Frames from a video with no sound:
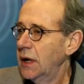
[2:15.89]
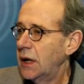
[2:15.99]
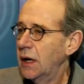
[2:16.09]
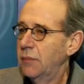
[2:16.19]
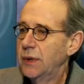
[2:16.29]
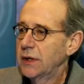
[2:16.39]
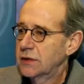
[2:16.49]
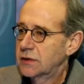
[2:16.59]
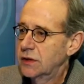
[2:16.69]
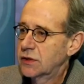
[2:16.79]
Our
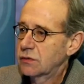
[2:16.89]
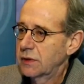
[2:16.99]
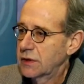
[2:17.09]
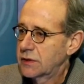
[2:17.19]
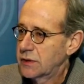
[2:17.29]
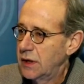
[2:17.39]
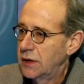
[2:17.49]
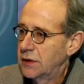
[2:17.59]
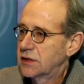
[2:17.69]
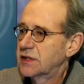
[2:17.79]
biggest districts are
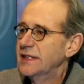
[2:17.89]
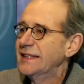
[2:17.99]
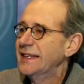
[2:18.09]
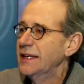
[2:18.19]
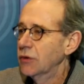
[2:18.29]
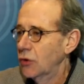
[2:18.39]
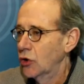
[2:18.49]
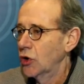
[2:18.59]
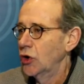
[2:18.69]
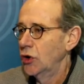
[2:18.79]
the city
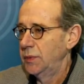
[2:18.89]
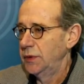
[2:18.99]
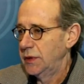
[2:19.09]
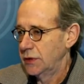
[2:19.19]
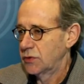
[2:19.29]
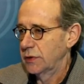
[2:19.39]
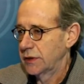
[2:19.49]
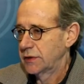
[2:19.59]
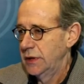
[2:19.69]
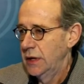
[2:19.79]
or urban
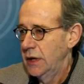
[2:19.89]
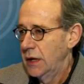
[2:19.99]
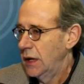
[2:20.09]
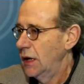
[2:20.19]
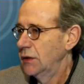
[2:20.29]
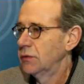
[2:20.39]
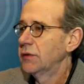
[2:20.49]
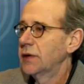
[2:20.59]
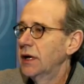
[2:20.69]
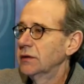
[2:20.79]
districts,
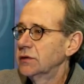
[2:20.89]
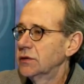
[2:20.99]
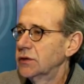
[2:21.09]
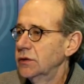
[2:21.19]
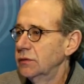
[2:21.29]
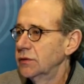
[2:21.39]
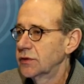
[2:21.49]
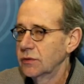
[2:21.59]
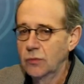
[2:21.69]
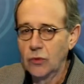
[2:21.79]
100,000
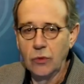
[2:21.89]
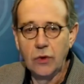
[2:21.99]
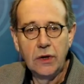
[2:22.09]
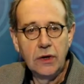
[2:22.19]
students or more.